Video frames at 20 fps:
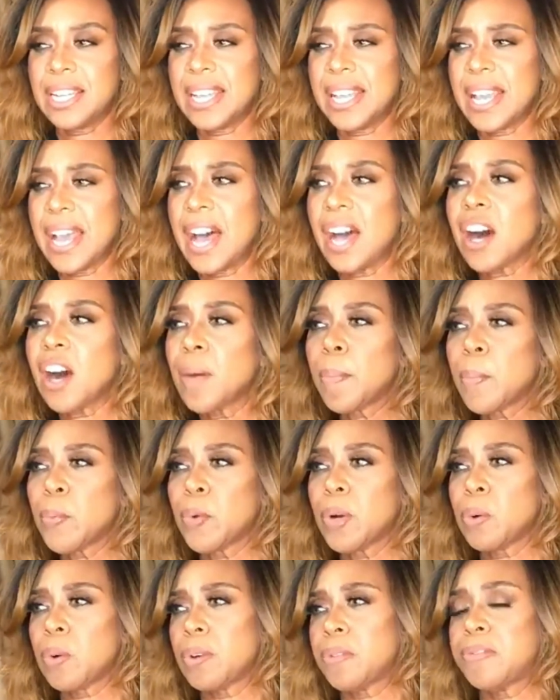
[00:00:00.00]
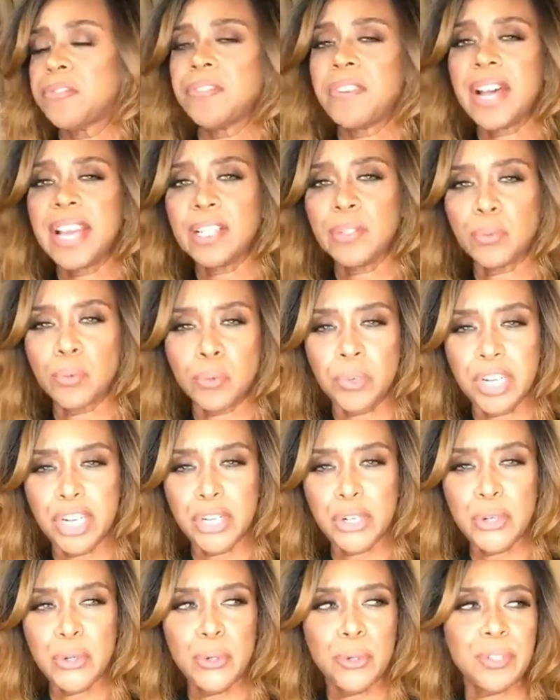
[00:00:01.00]
They help fight
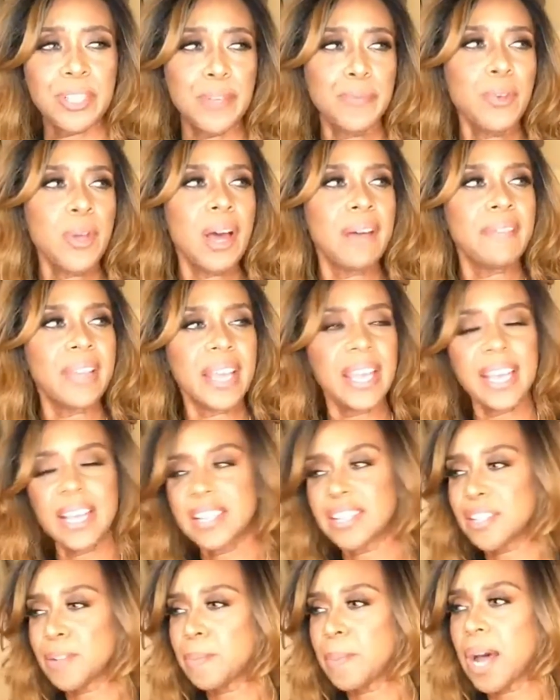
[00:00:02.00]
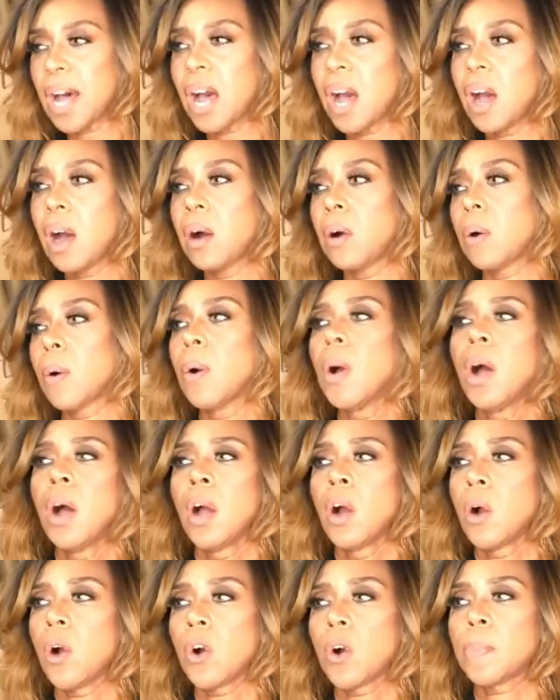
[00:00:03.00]
wrinkles. If you have eczema
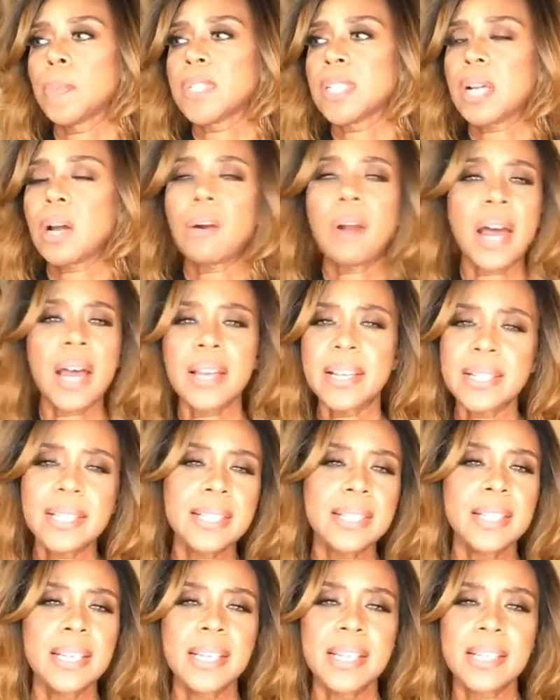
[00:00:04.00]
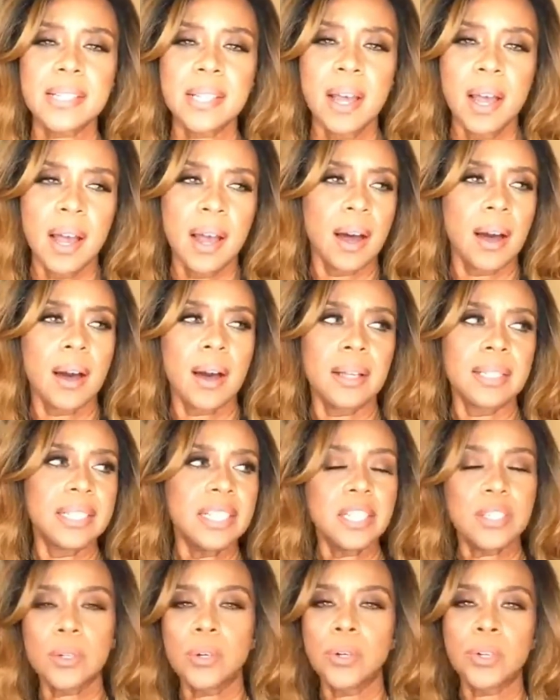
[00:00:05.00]
or psoriasis,
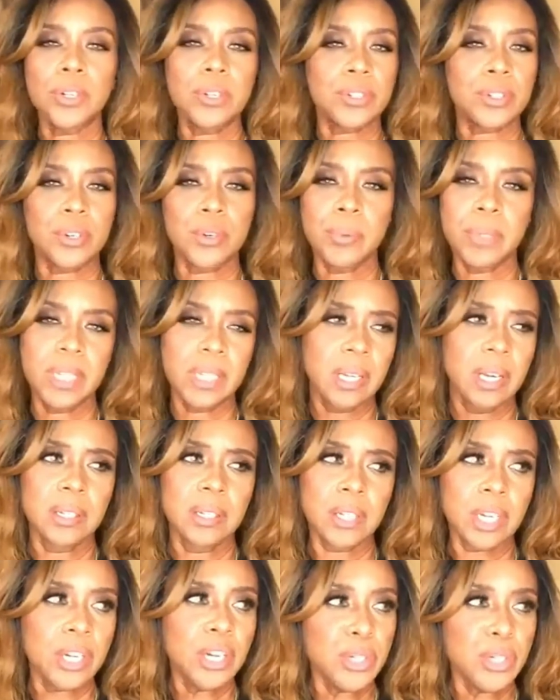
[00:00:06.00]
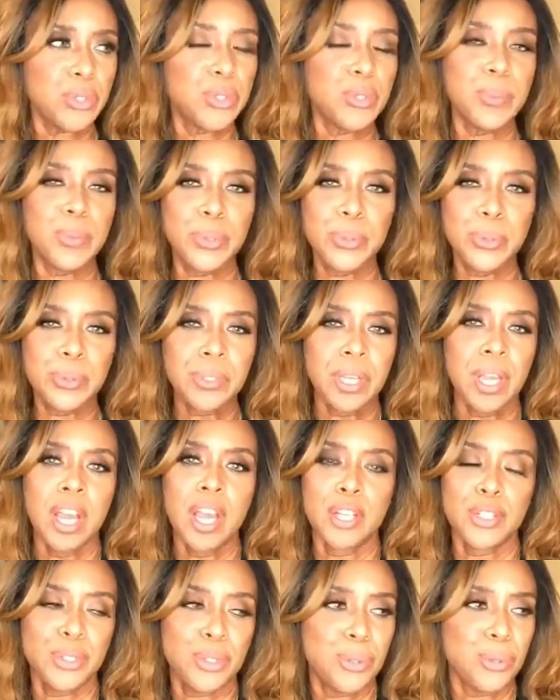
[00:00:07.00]
these oils are really going to contribute
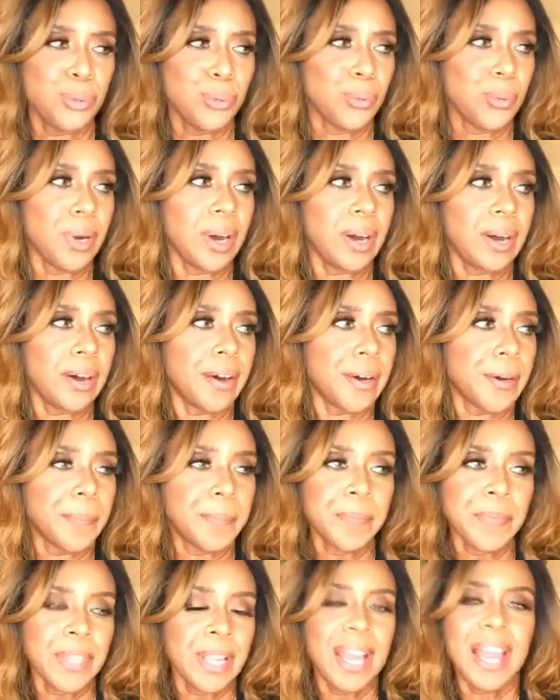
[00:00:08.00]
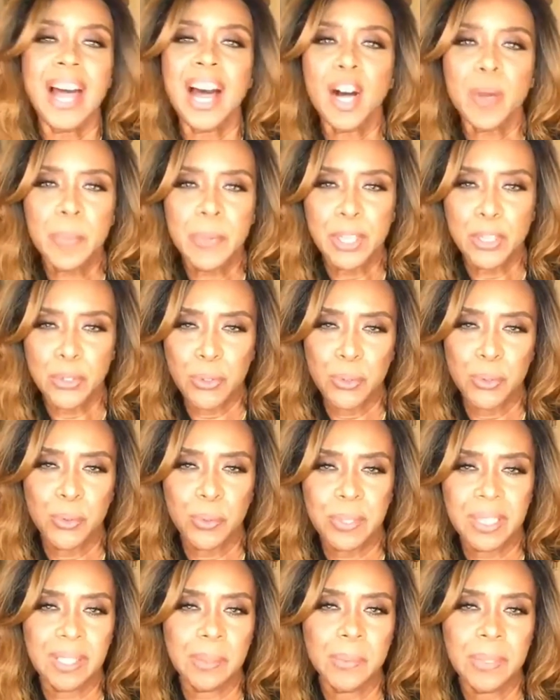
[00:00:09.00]
to helping you
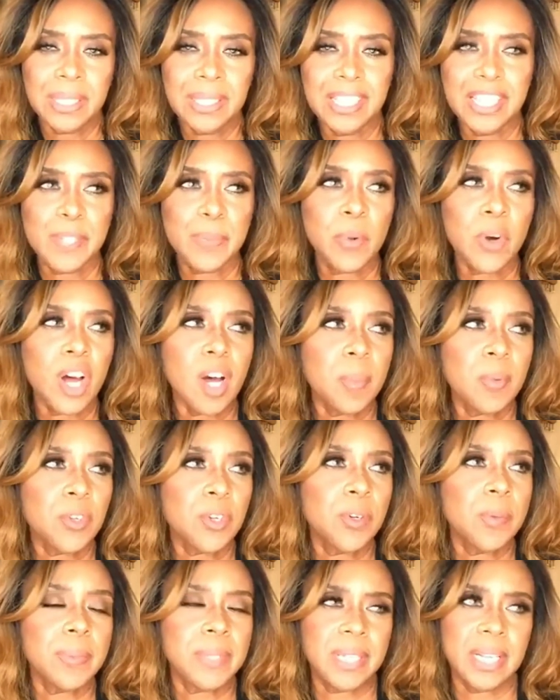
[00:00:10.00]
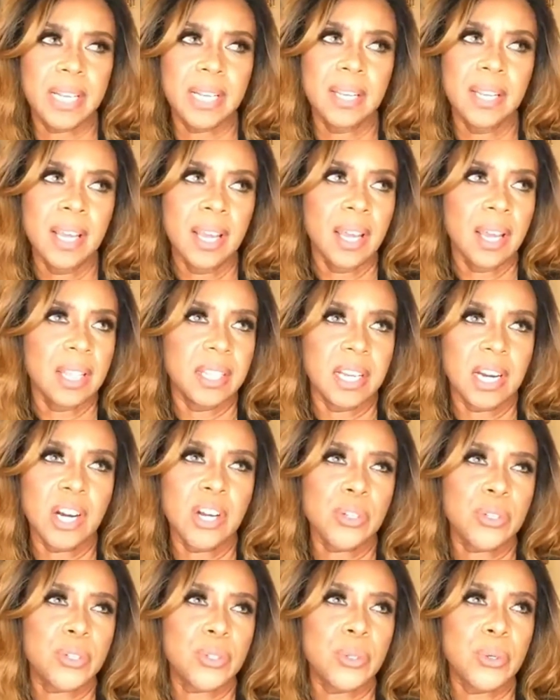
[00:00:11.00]
with these problems. And they're
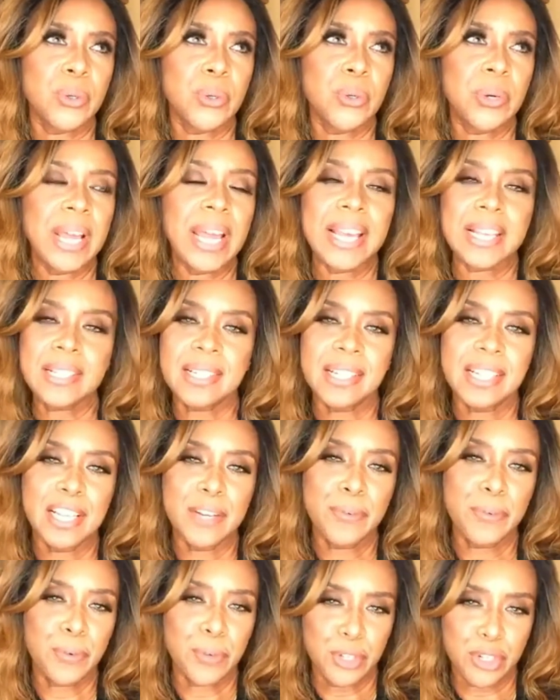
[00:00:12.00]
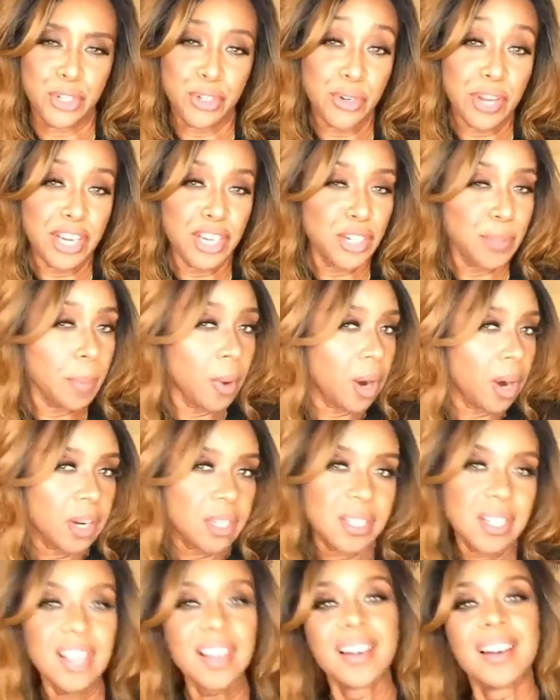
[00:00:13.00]
also excellent for stretch
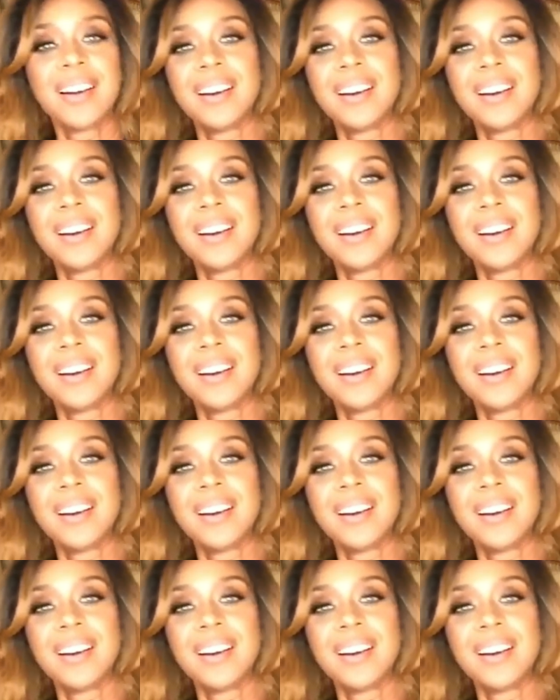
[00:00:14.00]
marks.